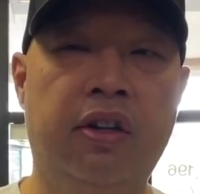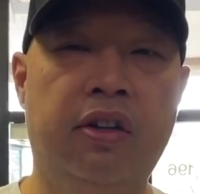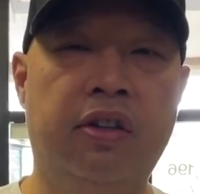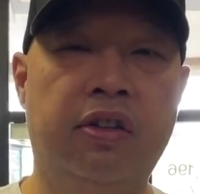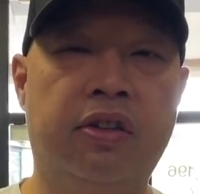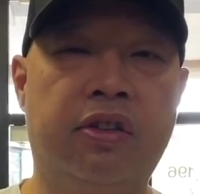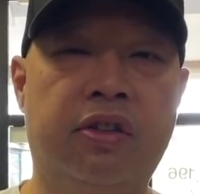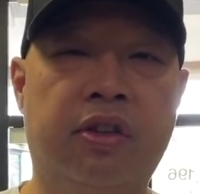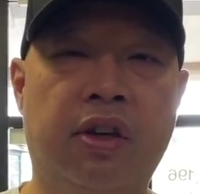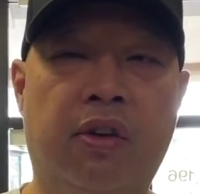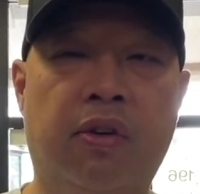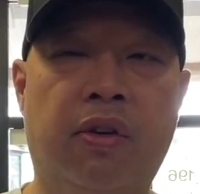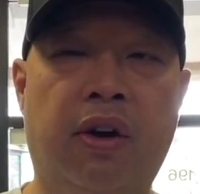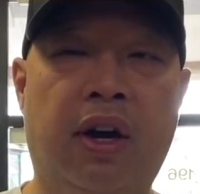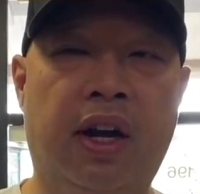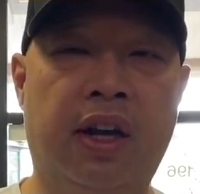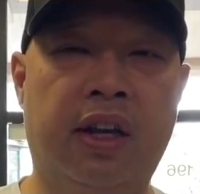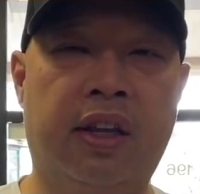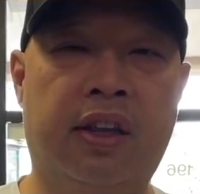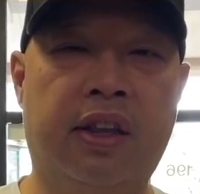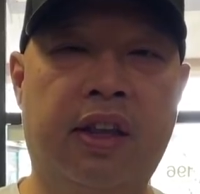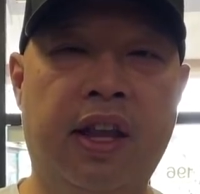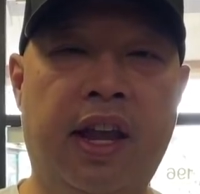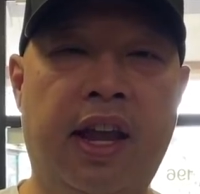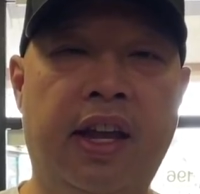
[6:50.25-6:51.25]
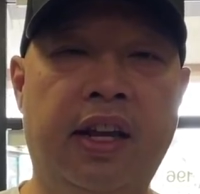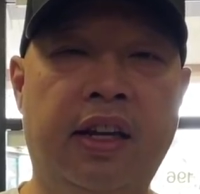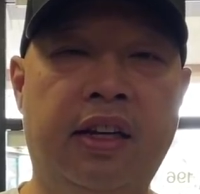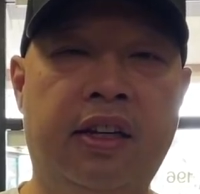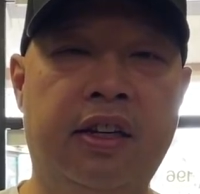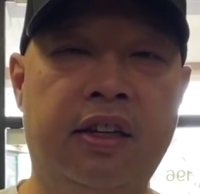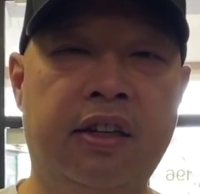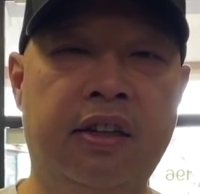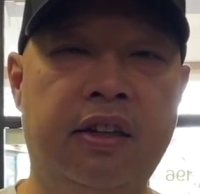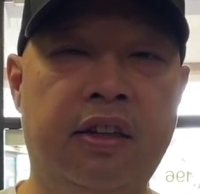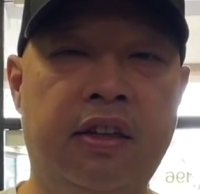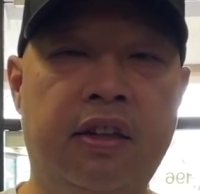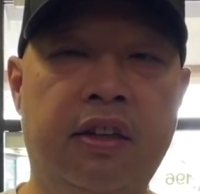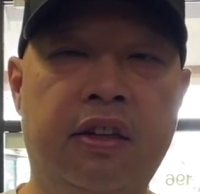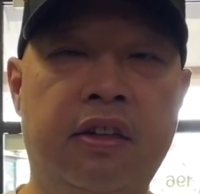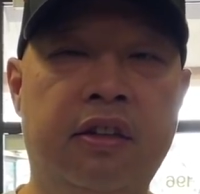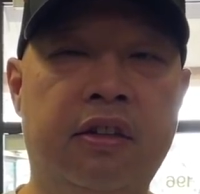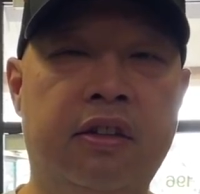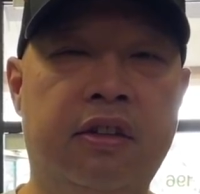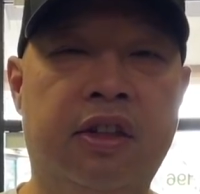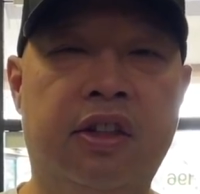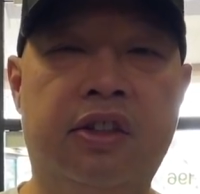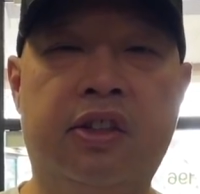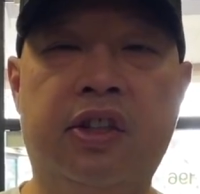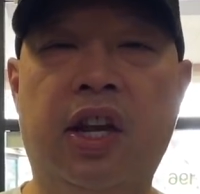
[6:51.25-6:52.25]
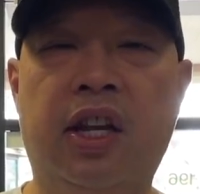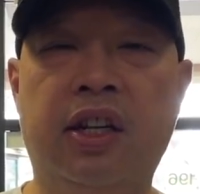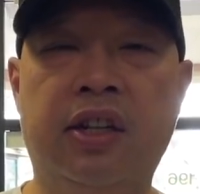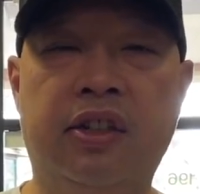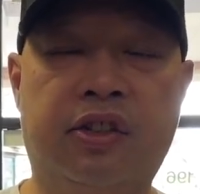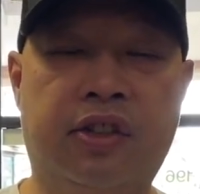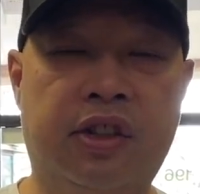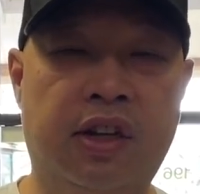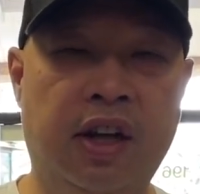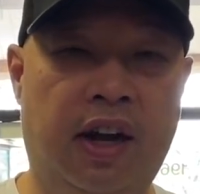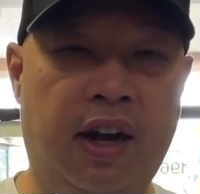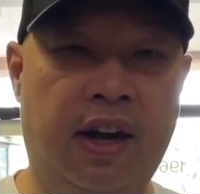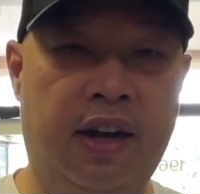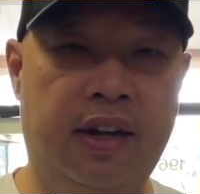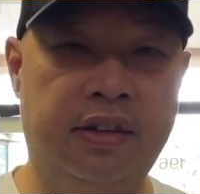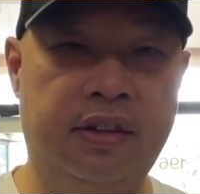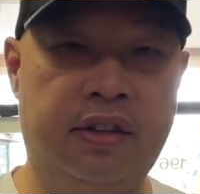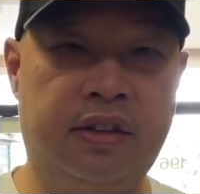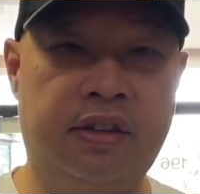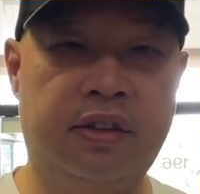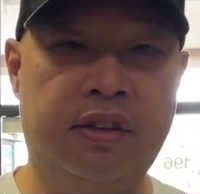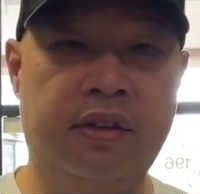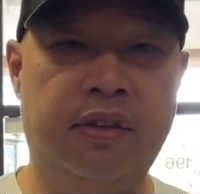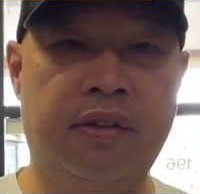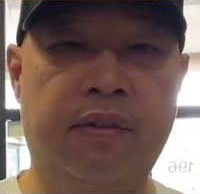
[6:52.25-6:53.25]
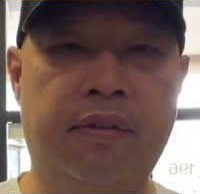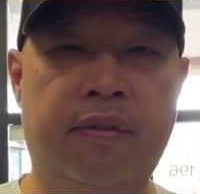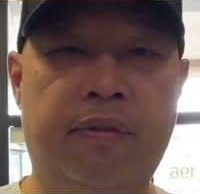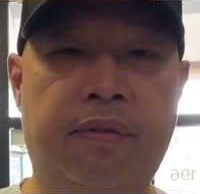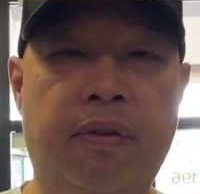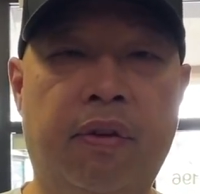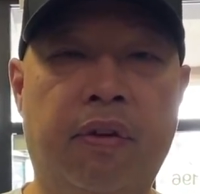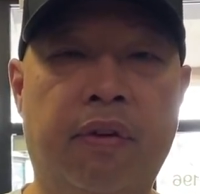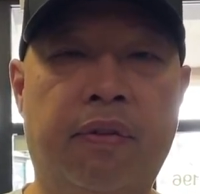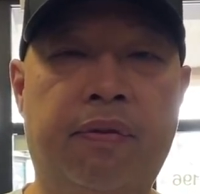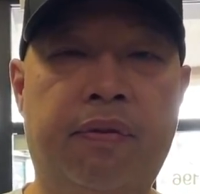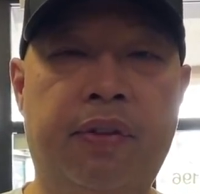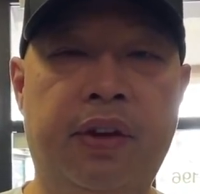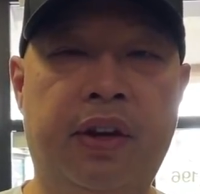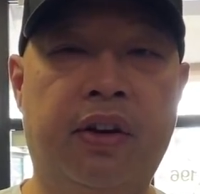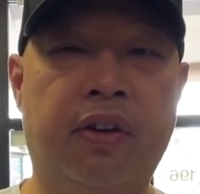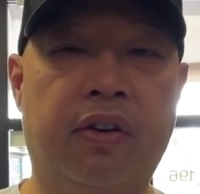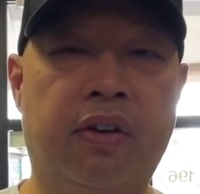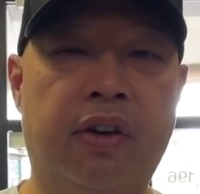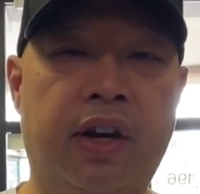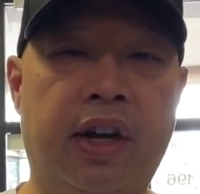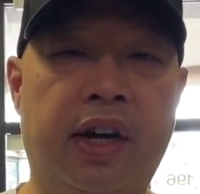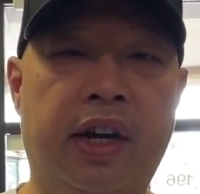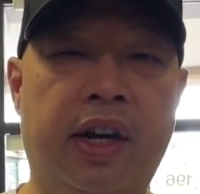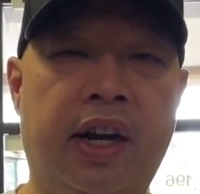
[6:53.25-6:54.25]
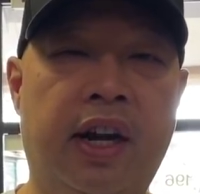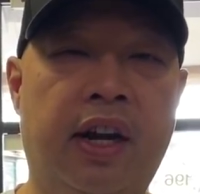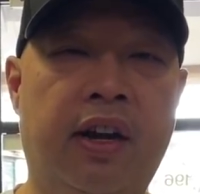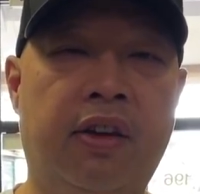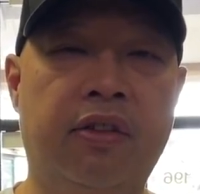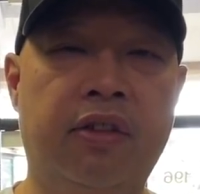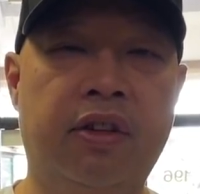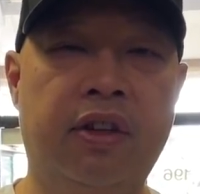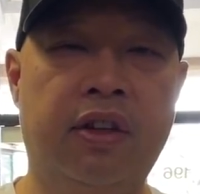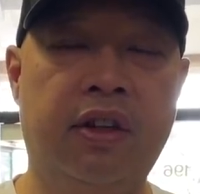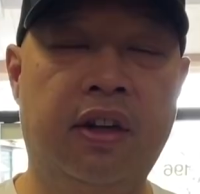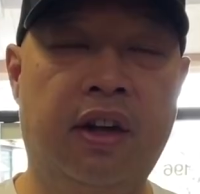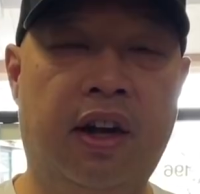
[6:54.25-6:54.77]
So I thank the tennis gods for figuring out